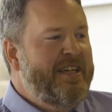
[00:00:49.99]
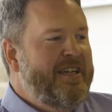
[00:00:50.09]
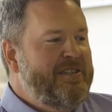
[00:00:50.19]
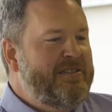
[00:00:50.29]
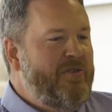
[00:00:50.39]

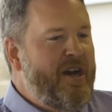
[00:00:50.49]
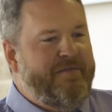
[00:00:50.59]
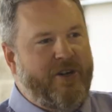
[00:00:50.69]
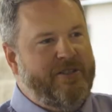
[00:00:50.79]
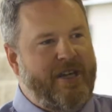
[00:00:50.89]
Yeah. So
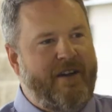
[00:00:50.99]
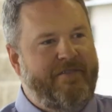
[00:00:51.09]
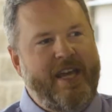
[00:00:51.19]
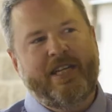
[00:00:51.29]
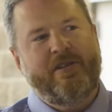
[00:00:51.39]
first
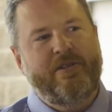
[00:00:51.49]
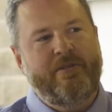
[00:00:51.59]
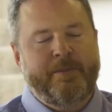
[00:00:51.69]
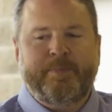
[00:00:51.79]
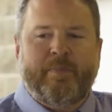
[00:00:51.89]
off, thank you.
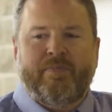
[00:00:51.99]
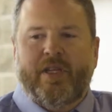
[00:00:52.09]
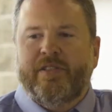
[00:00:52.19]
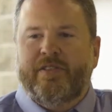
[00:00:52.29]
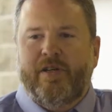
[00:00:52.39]

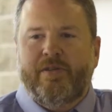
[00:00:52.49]
Wow.